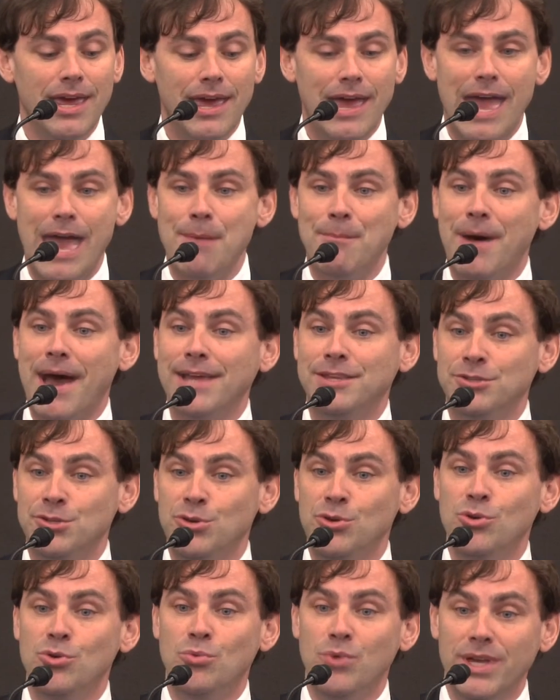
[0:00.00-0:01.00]
and by,
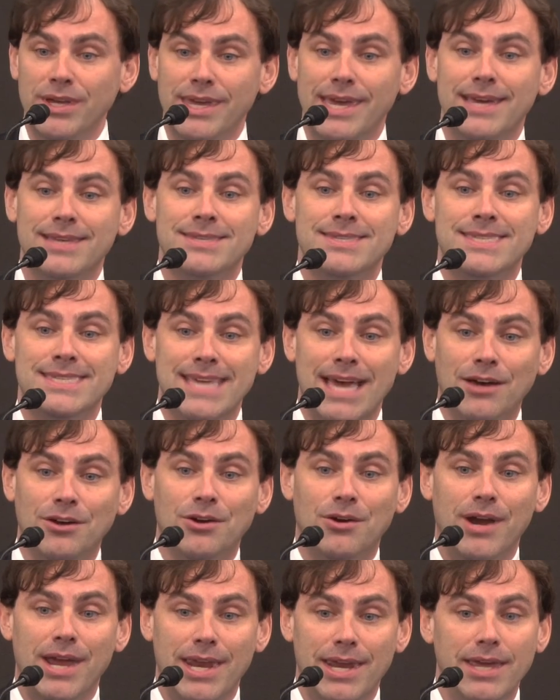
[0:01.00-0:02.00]
two, really
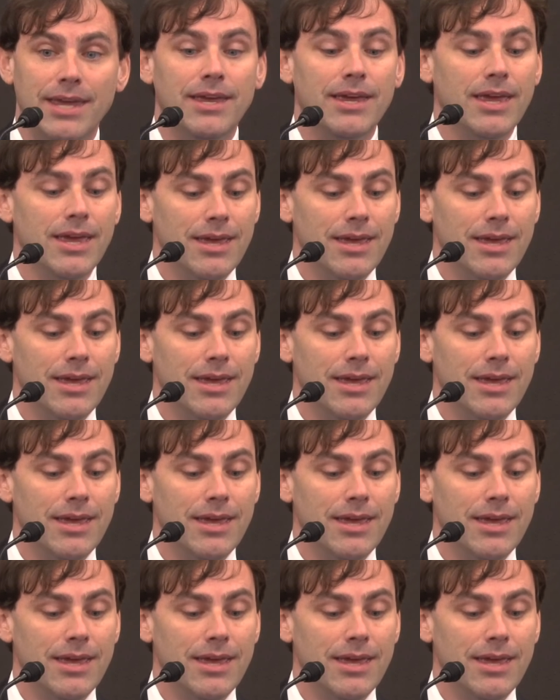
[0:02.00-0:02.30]
accelerating